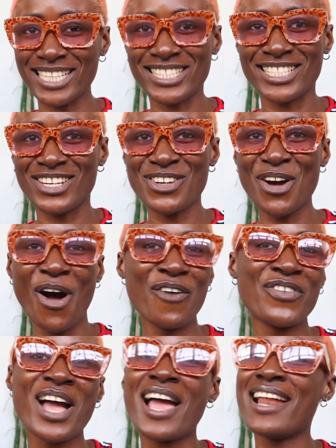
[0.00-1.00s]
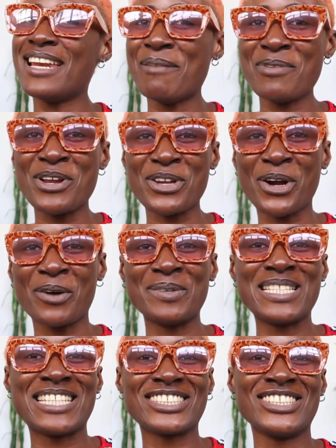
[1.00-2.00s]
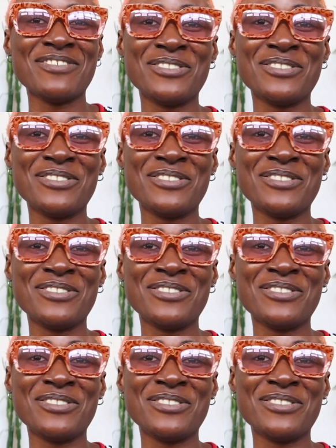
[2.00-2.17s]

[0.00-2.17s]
that's enough, let me know in the comment section.